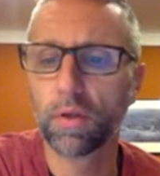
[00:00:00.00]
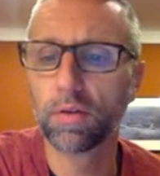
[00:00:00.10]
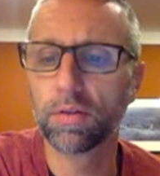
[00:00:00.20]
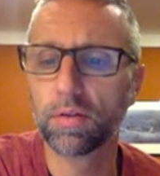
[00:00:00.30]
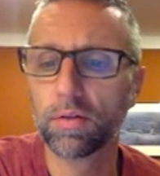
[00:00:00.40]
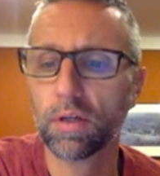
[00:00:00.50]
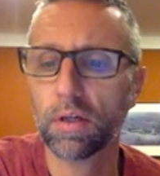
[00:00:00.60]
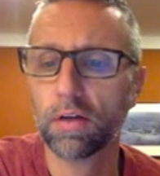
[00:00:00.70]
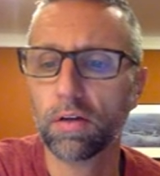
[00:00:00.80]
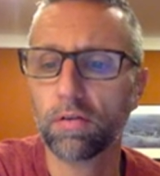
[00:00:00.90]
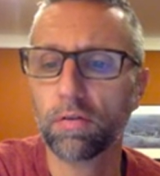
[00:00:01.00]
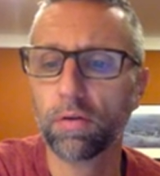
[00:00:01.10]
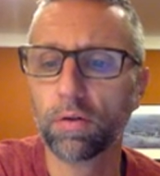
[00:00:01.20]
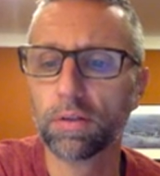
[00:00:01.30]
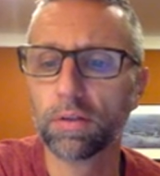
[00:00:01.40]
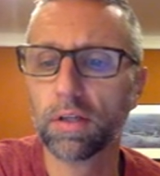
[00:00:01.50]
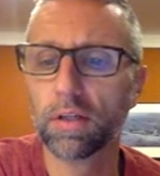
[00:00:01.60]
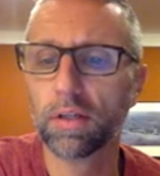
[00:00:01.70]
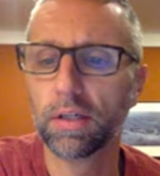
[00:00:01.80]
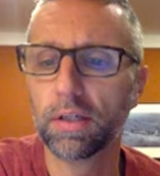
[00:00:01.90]
let's focus on
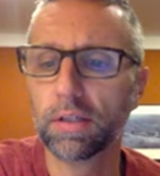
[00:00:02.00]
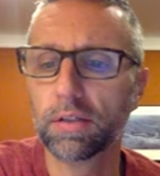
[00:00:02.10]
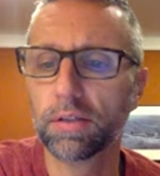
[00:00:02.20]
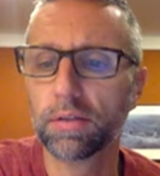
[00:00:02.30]
that.